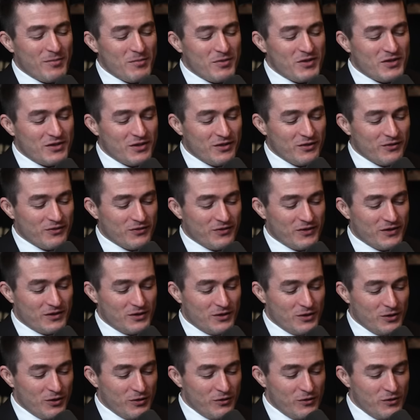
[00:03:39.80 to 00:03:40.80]
image of the
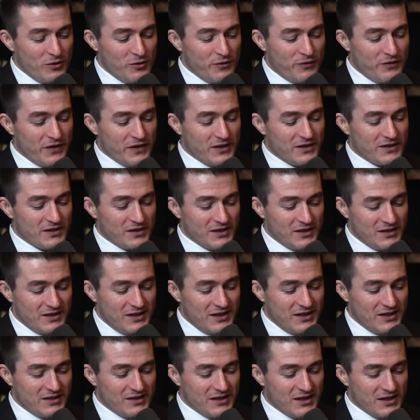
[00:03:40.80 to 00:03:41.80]
two of you fixing a
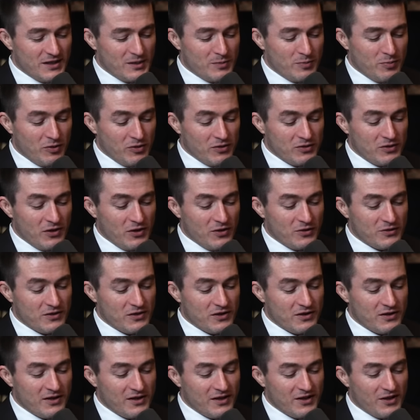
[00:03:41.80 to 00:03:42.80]
D6
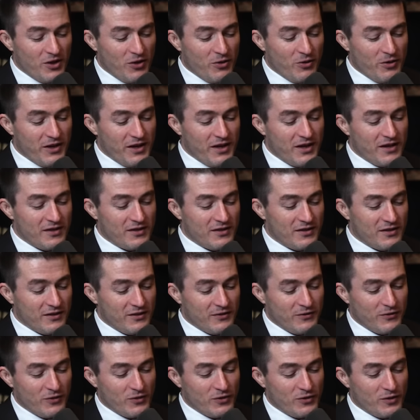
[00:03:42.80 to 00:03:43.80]
bulldozer and then going in
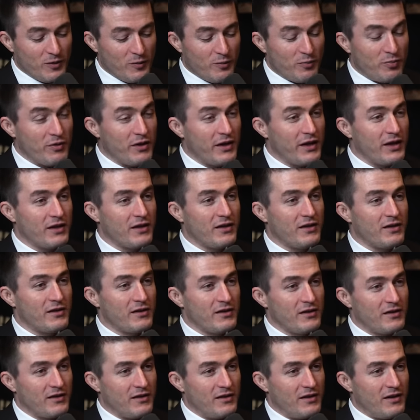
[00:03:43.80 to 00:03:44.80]
for a little break
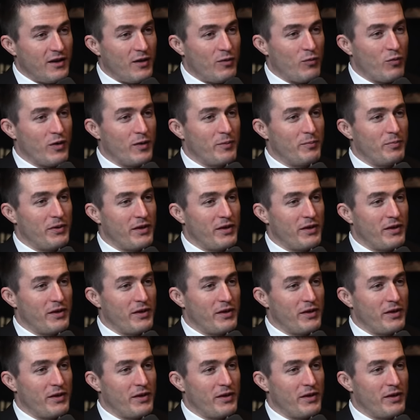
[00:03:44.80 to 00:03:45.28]
at 1